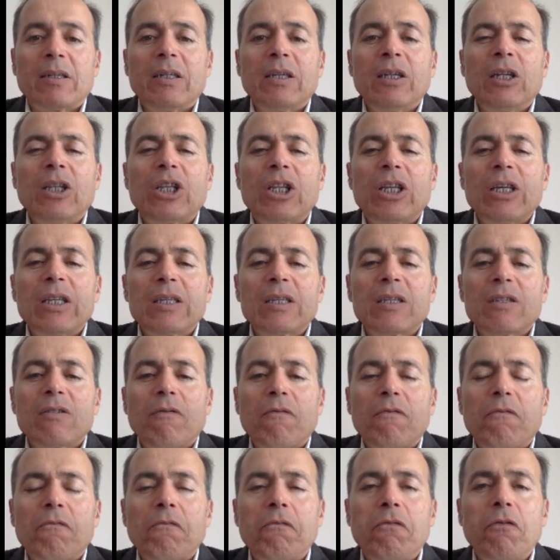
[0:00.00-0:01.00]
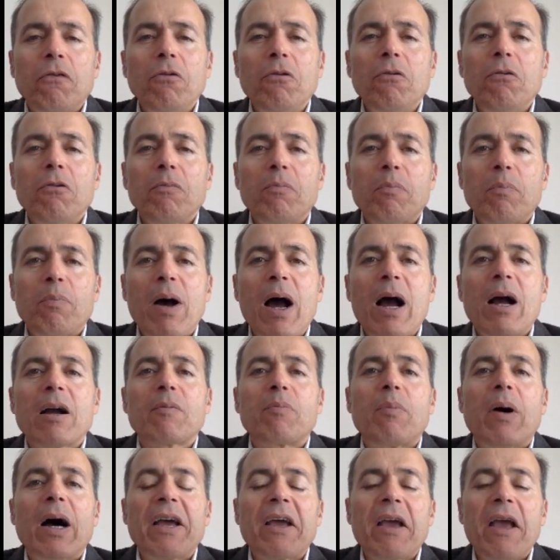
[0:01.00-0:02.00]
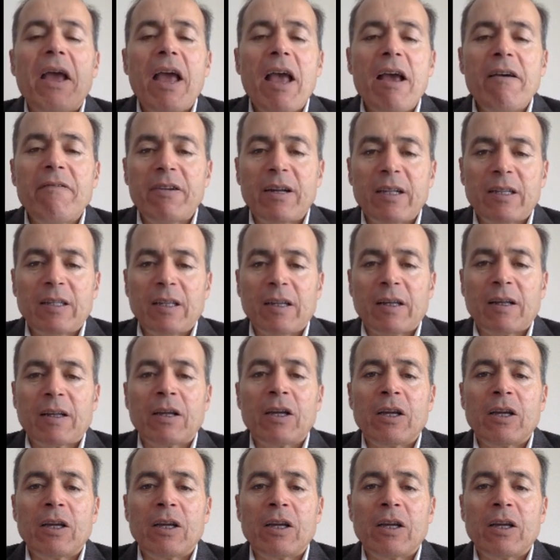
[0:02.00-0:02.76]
It is full packed by everything.